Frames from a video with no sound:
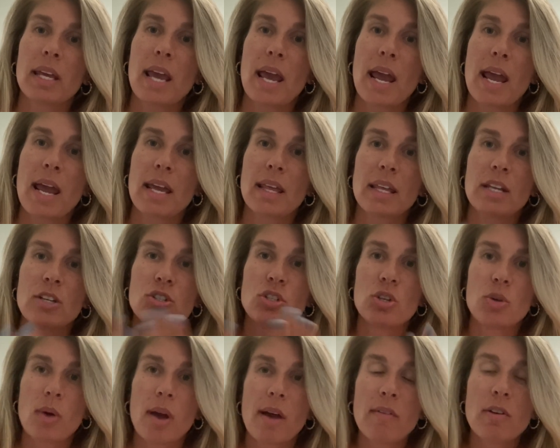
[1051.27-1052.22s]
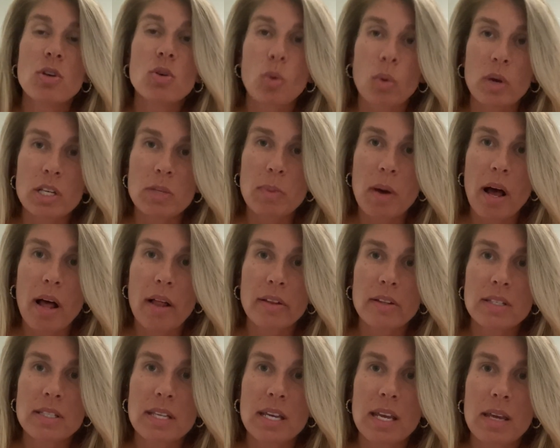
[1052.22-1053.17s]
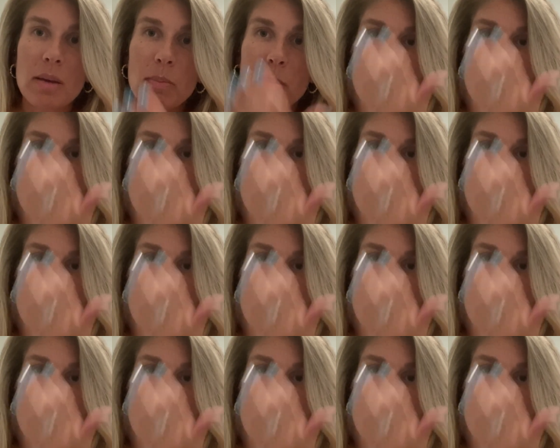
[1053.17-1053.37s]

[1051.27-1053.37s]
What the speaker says: hey, like, do you have a noise policy?